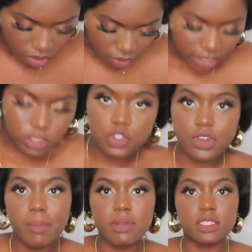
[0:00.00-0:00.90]
like a
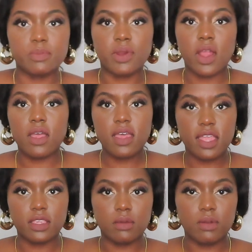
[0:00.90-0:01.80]
strapless bra,
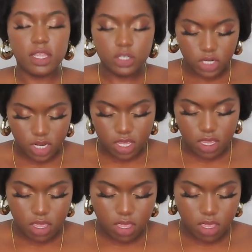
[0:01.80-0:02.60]
and you literally